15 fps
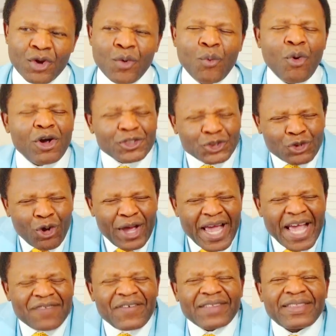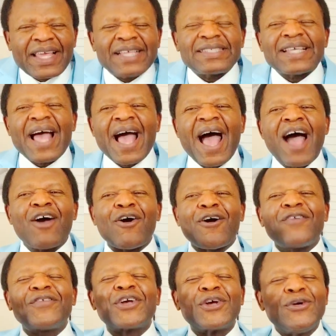whatsoever things are
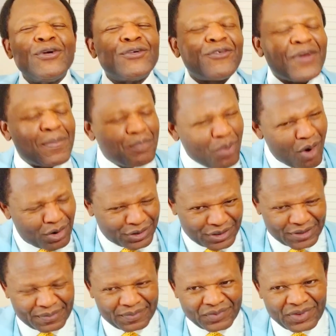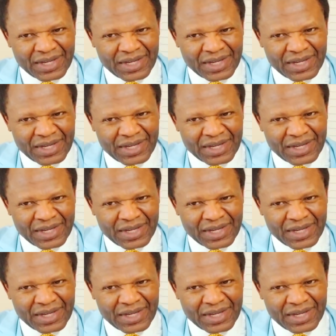of good report.